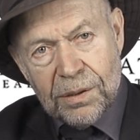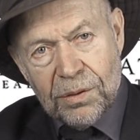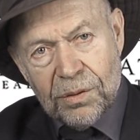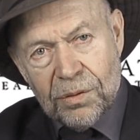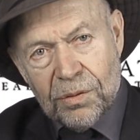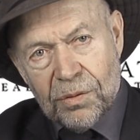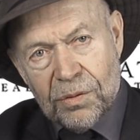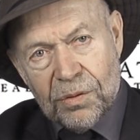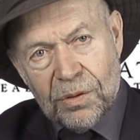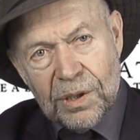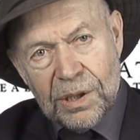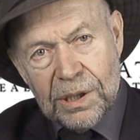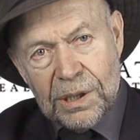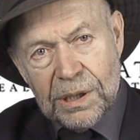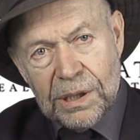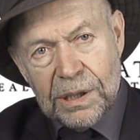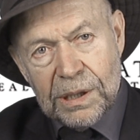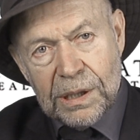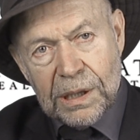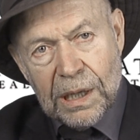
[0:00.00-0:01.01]

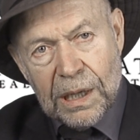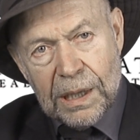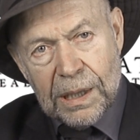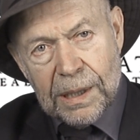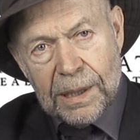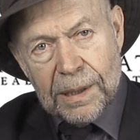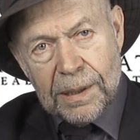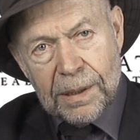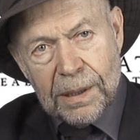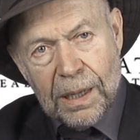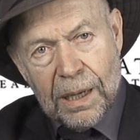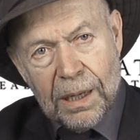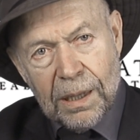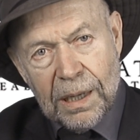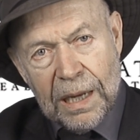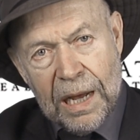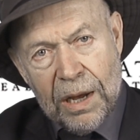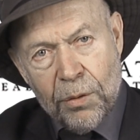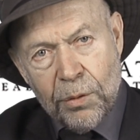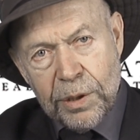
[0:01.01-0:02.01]
the uh,
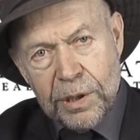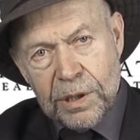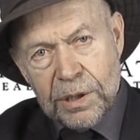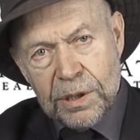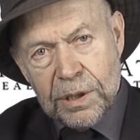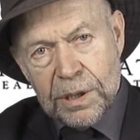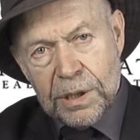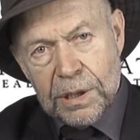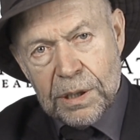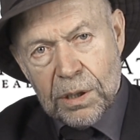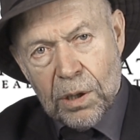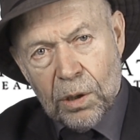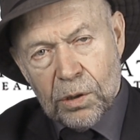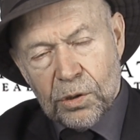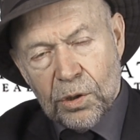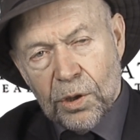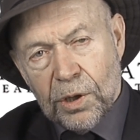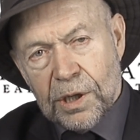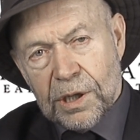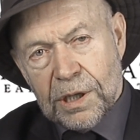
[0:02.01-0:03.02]
allowing the
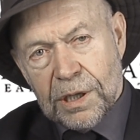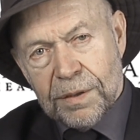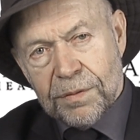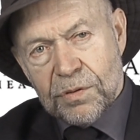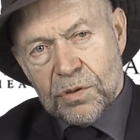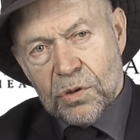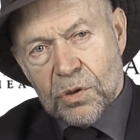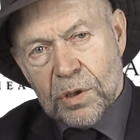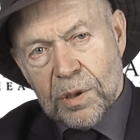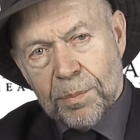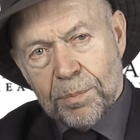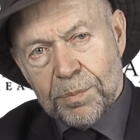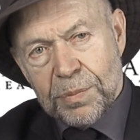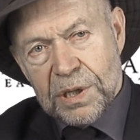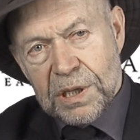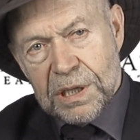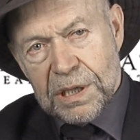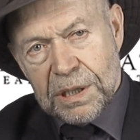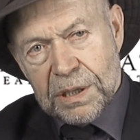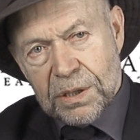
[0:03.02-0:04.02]
alternatives to
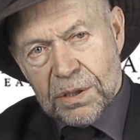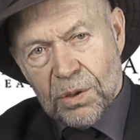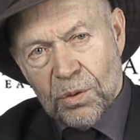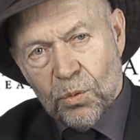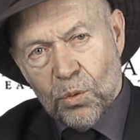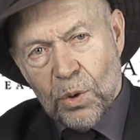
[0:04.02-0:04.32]
compete